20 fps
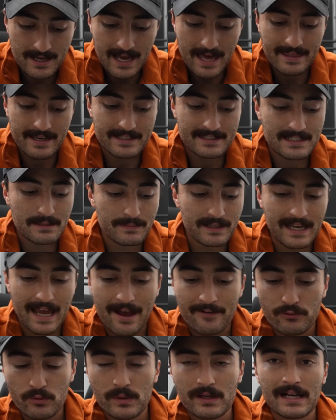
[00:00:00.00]
And then it seemed like
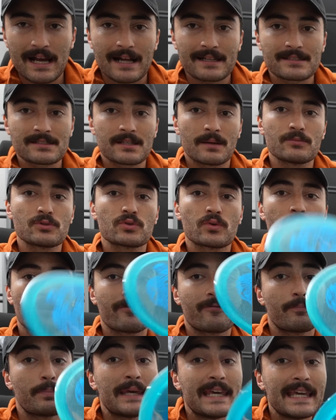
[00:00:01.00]
everyone got some sort
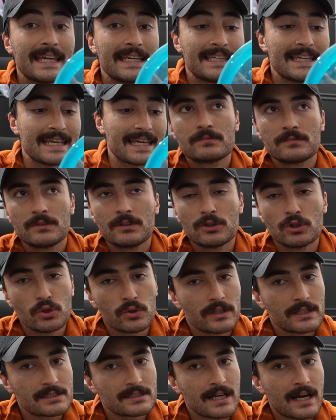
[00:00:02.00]
of PD.
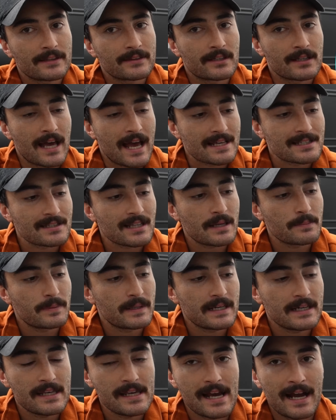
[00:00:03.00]
Lucas got the S-Line
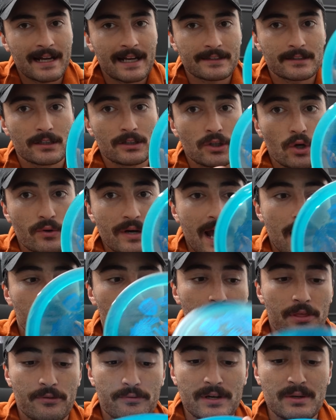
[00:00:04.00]
PD, I got the Lone
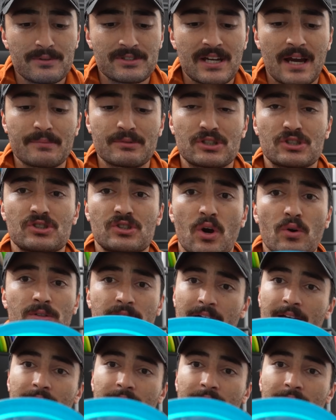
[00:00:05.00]
Howl 3, which I'm stoked